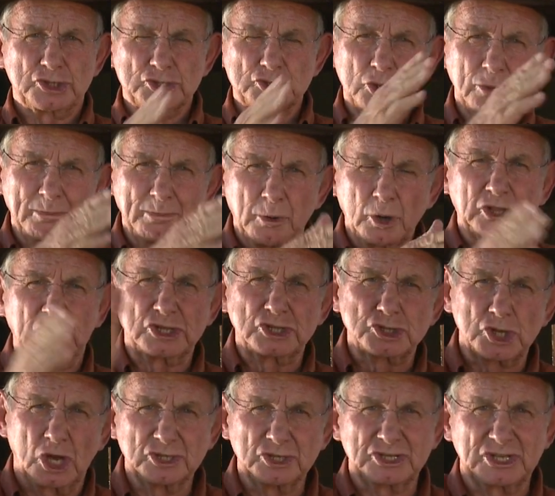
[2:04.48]
is the book that
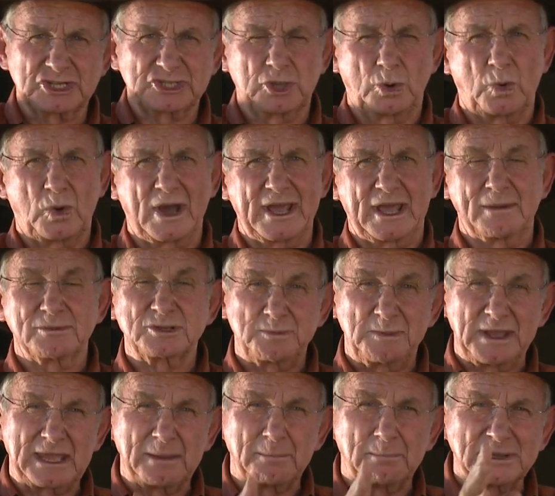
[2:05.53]
shows us the way. I'm
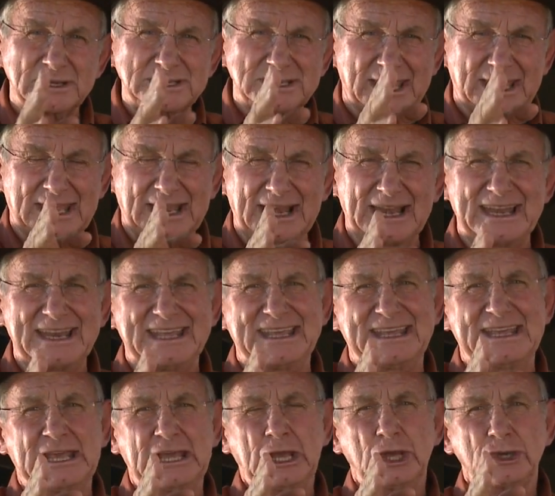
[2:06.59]
speaking
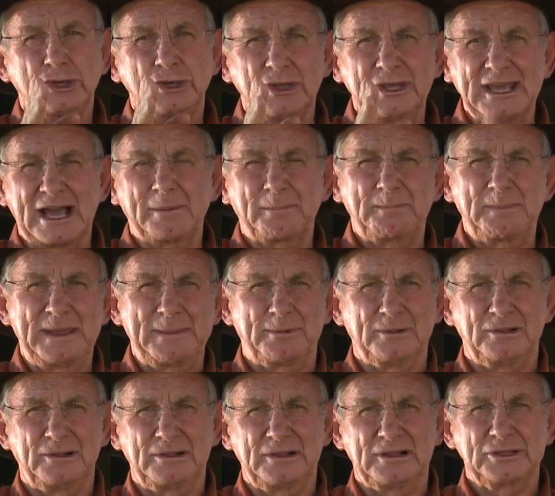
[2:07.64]
particularly to young
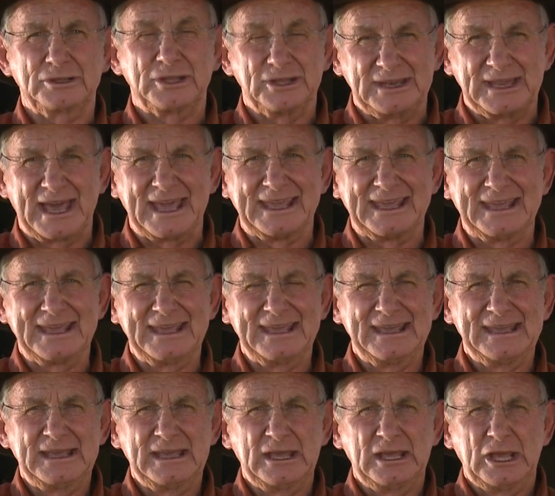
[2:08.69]
people today.
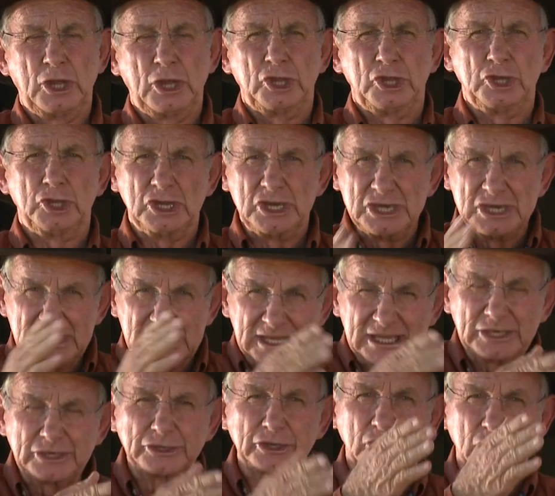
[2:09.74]
You
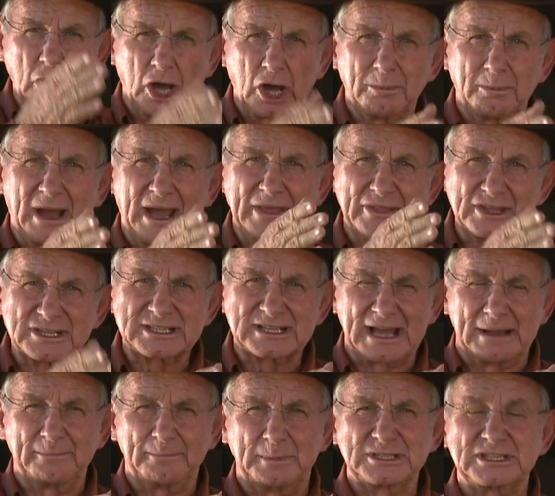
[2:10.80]
need to go by this
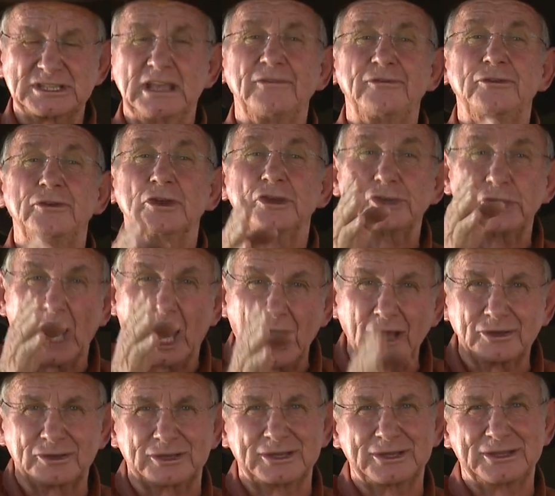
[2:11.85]
compass. If you
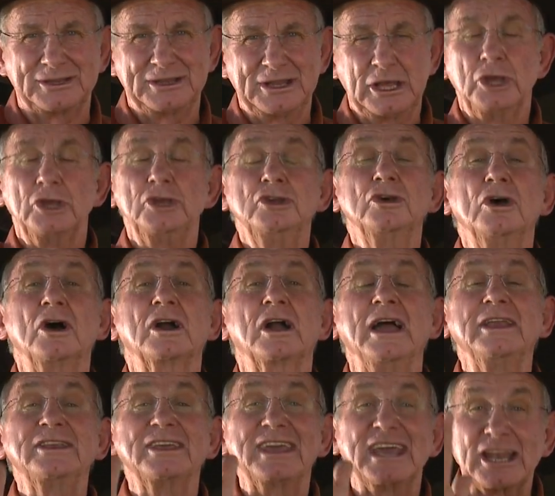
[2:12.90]
don't, you're
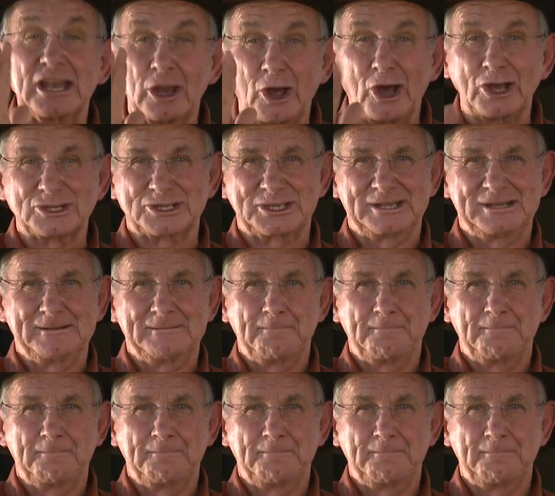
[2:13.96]
going to get lost.